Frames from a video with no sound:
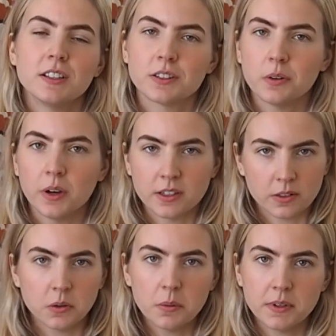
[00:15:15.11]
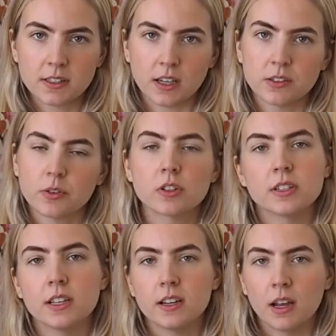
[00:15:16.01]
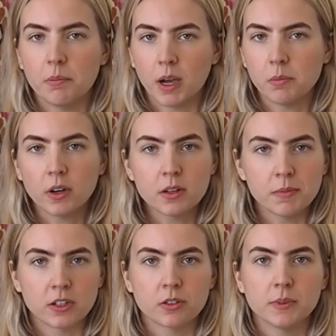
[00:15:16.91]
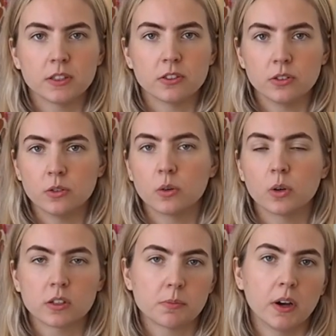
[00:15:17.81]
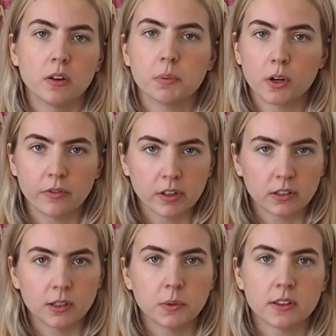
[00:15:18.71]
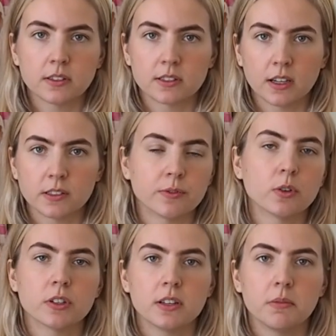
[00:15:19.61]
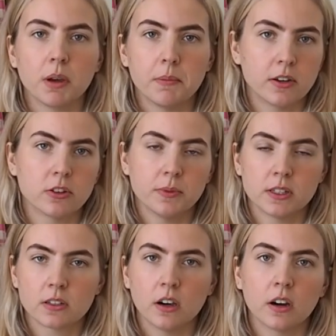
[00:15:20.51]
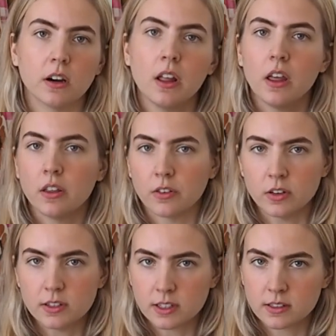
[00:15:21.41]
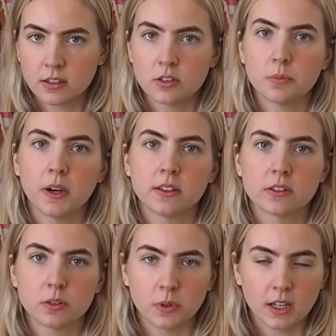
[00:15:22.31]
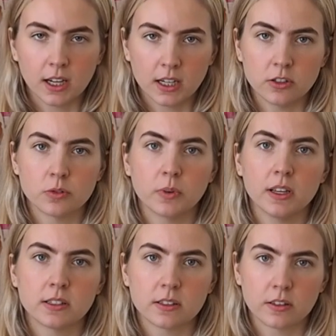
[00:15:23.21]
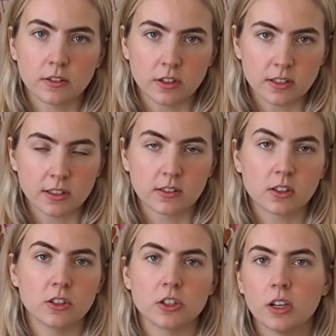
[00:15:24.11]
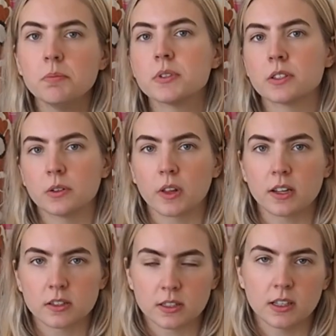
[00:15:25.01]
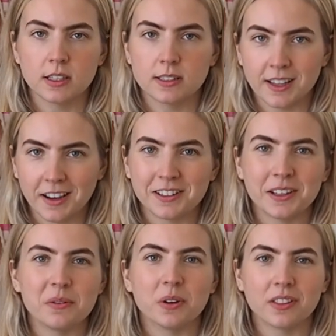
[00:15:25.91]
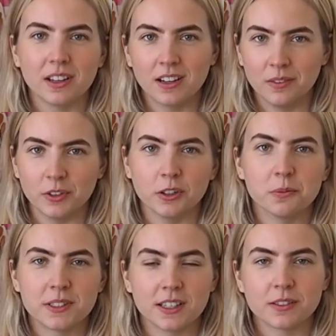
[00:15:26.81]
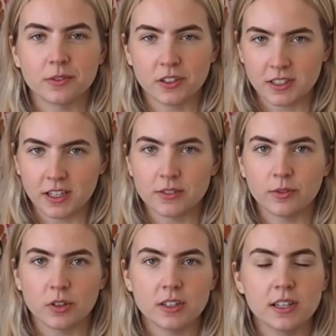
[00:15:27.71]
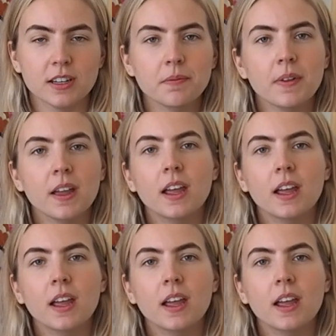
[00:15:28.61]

So I sewed up a size 14 and my body measurements do correspond perfectly with the size 14. My measurements are 36-inch bust, 28-inch waist, 36-inch hips. So that's exactly what the envelope says for a size 14.